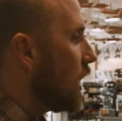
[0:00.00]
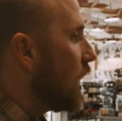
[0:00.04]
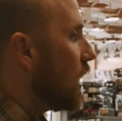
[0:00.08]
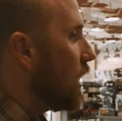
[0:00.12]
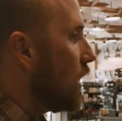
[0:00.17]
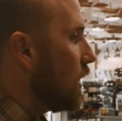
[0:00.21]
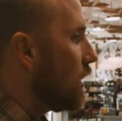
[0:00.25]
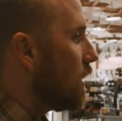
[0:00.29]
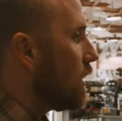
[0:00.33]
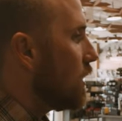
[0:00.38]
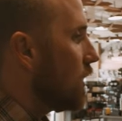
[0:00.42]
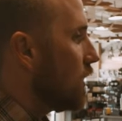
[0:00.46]
Yeah.
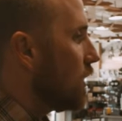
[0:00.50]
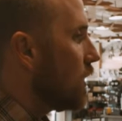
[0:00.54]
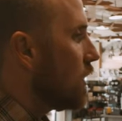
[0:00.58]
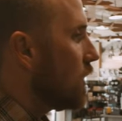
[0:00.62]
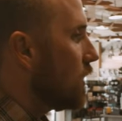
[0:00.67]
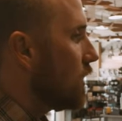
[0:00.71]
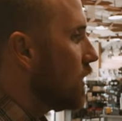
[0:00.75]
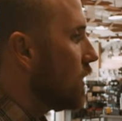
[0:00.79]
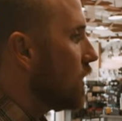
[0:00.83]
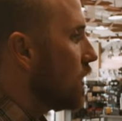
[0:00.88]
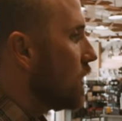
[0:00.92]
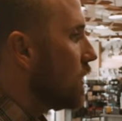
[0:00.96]

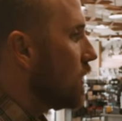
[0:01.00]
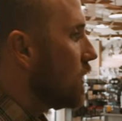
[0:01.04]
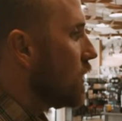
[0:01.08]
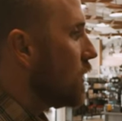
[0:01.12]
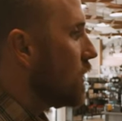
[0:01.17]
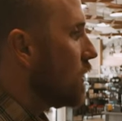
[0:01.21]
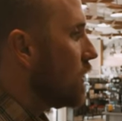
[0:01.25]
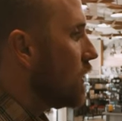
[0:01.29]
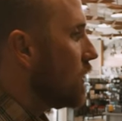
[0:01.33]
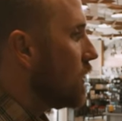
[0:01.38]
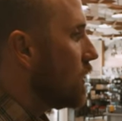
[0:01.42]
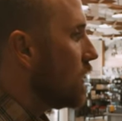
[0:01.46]
But it's
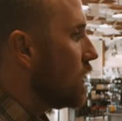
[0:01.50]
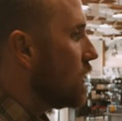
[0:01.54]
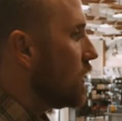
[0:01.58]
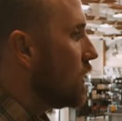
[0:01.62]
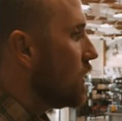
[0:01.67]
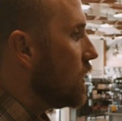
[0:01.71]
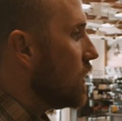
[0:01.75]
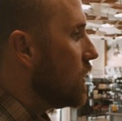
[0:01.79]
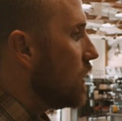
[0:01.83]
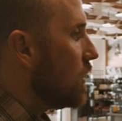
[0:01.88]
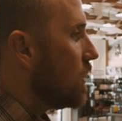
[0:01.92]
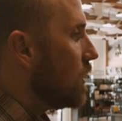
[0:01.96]

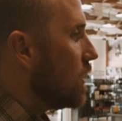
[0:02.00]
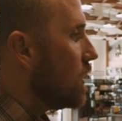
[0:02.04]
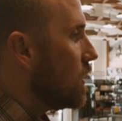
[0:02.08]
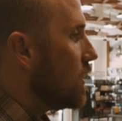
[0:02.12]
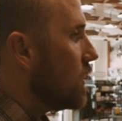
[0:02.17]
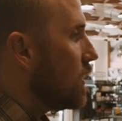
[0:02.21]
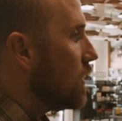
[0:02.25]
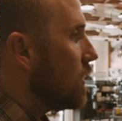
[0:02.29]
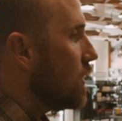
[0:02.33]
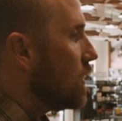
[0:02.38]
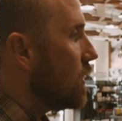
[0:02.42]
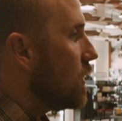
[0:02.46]
definitely.
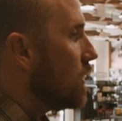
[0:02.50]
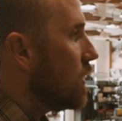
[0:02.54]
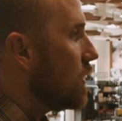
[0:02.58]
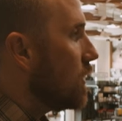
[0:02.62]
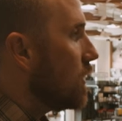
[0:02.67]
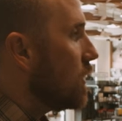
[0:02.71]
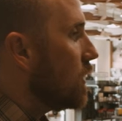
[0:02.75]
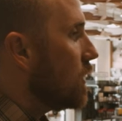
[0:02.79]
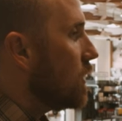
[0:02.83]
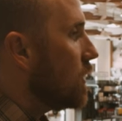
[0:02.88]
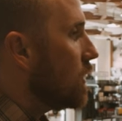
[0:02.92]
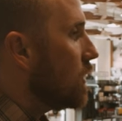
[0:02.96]

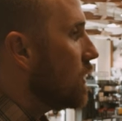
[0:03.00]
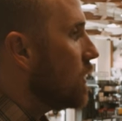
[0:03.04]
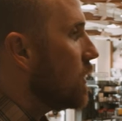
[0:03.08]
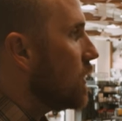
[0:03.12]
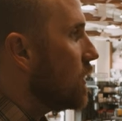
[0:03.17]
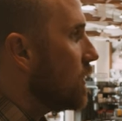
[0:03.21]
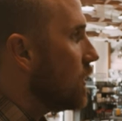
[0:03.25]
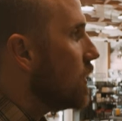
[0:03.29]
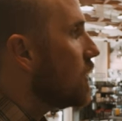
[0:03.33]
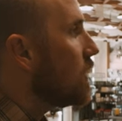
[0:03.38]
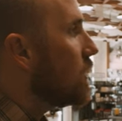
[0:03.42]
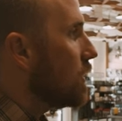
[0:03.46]

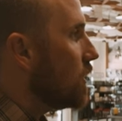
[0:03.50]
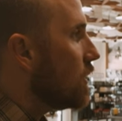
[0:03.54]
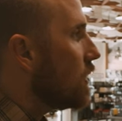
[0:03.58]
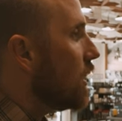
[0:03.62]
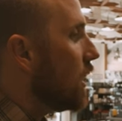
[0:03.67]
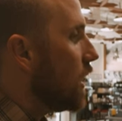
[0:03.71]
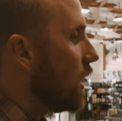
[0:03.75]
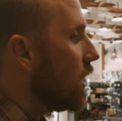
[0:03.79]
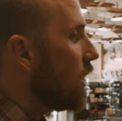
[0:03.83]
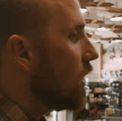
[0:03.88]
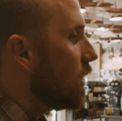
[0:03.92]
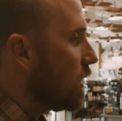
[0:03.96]

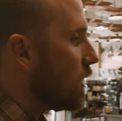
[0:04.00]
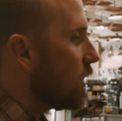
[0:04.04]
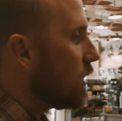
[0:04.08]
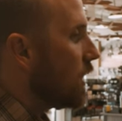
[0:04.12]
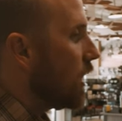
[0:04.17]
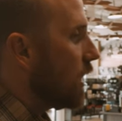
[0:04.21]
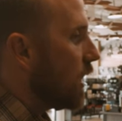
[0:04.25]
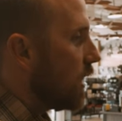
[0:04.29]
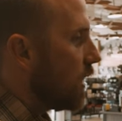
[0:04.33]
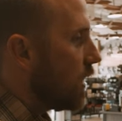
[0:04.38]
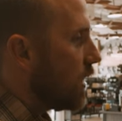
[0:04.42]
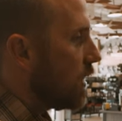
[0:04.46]
Yeah,
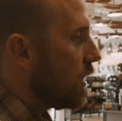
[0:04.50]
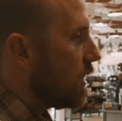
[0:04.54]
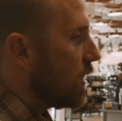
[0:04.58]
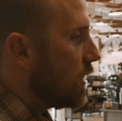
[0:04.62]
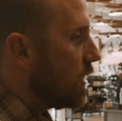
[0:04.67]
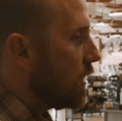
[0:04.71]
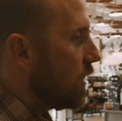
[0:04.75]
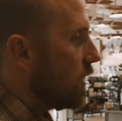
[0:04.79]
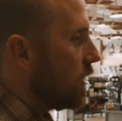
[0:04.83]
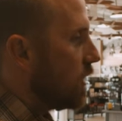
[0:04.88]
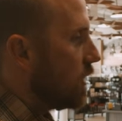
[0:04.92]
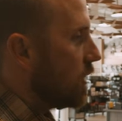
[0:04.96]
yeah. Having to
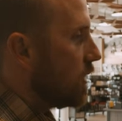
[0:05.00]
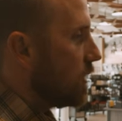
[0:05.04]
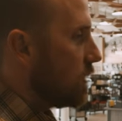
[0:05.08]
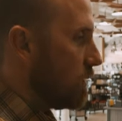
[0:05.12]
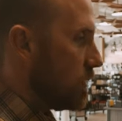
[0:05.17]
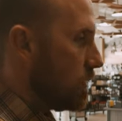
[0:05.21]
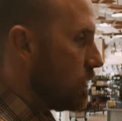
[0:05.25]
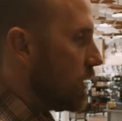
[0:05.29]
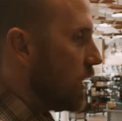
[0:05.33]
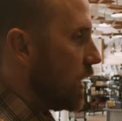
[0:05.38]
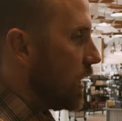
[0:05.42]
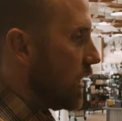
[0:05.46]
break the bank. So.